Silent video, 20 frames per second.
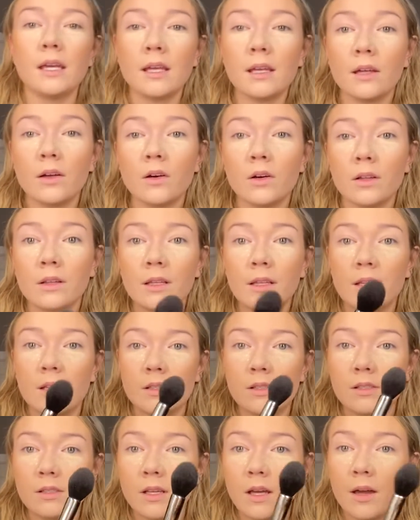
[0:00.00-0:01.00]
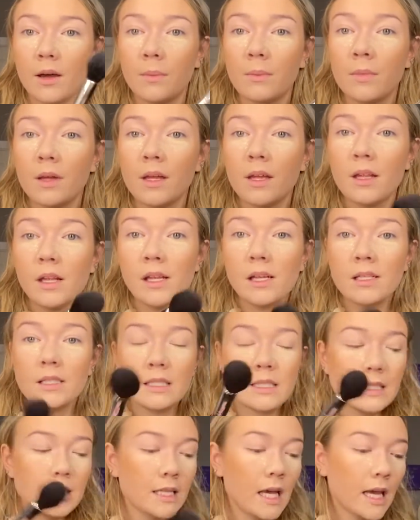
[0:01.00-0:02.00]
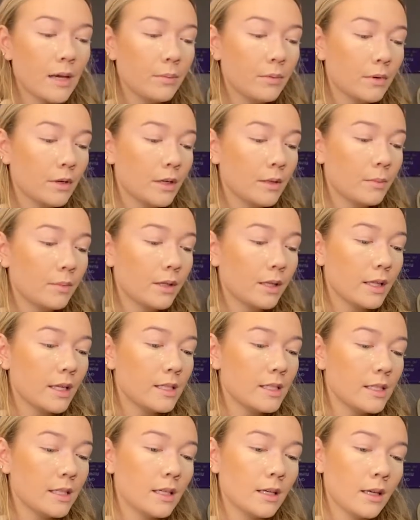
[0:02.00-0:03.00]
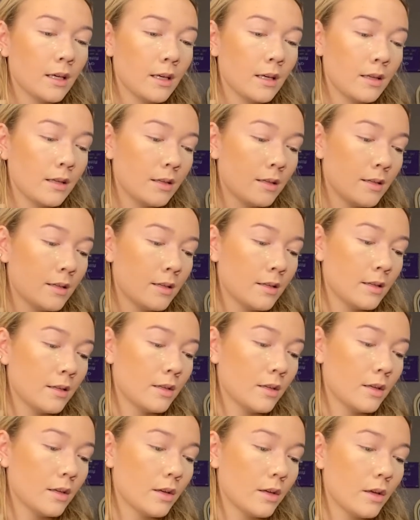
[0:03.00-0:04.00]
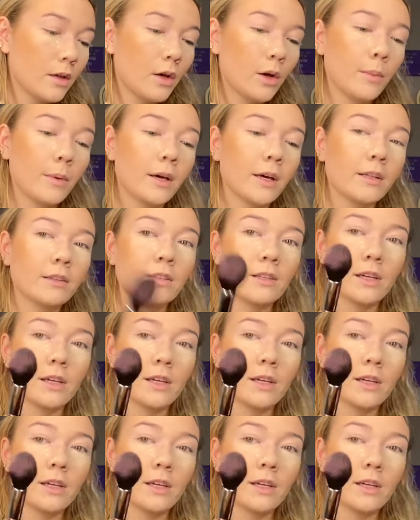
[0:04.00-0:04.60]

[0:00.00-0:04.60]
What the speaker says: it on this tapered blending. Oh my god, look